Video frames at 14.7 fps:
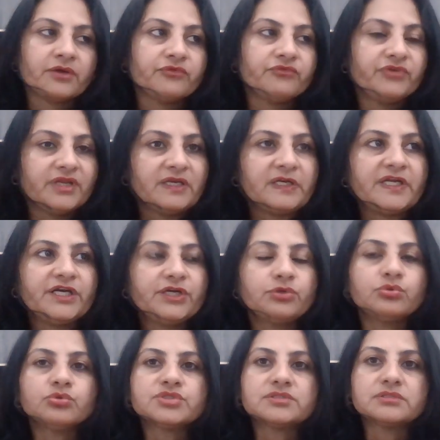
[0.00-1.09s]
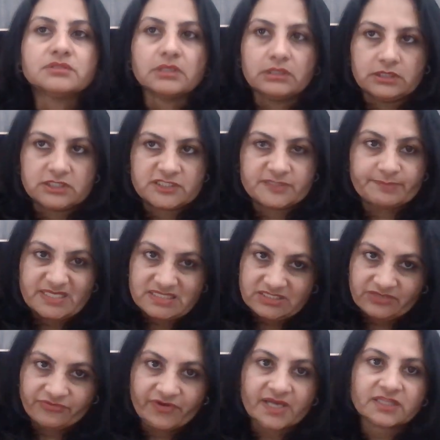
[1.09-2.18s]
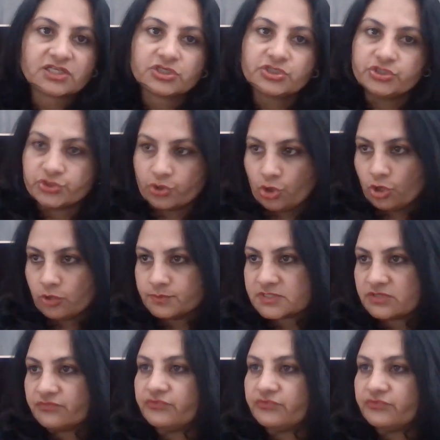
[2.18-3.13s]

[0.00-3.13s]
we need to specify the jobs,